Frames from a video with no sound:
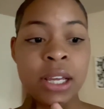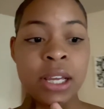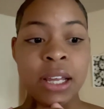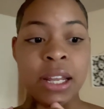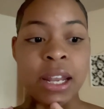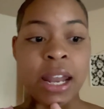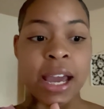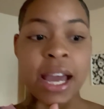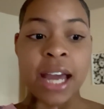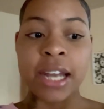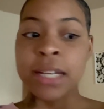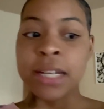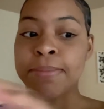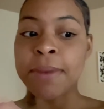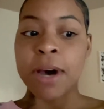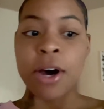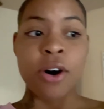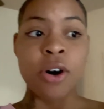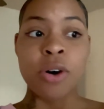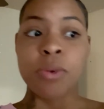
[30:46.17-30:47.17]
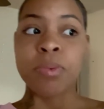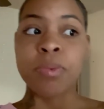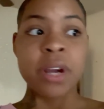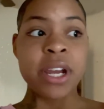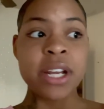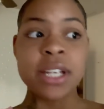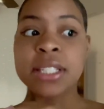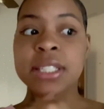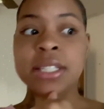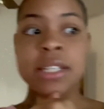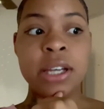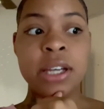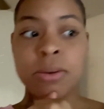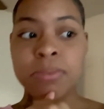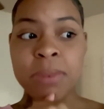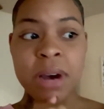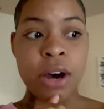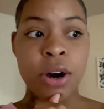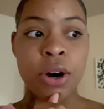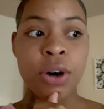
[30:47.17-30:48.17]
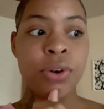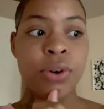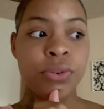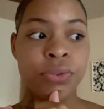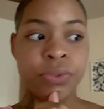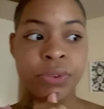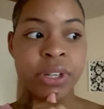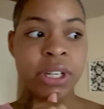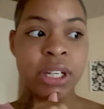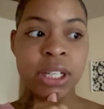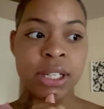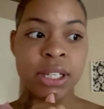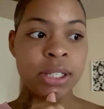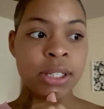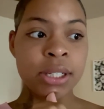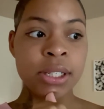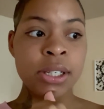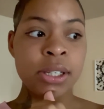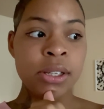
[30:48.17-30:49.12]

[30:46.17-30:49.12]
Like, I did my whole pregnancy on my own, really.